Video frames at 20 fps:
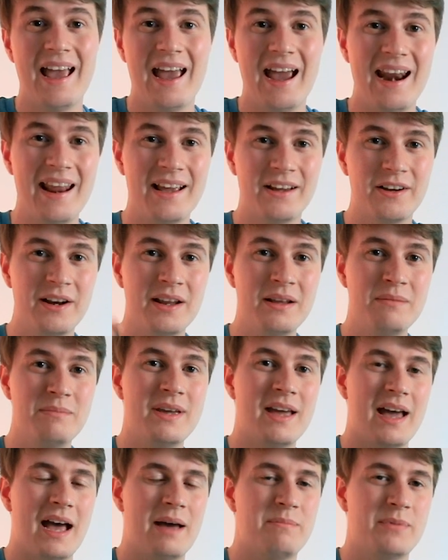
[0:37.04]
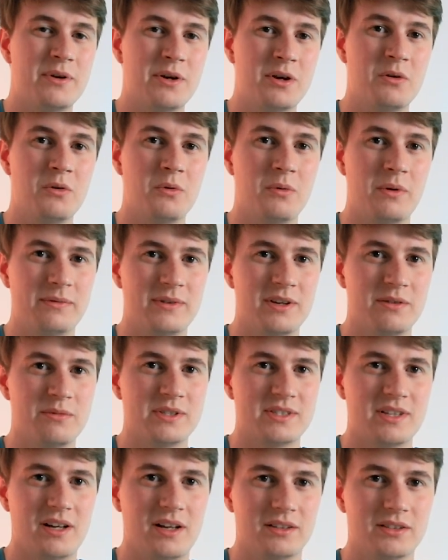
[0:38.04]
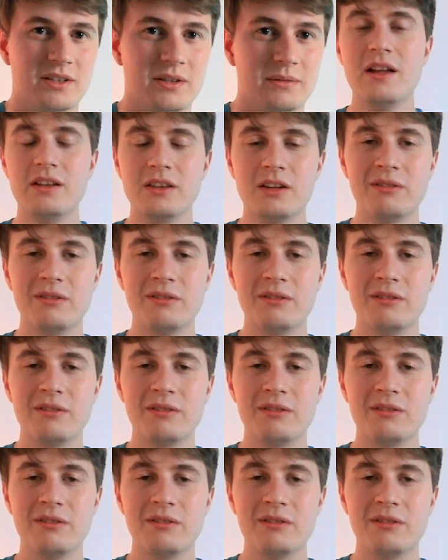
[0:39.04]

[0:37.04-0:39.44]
And I couldn't be happier with the result.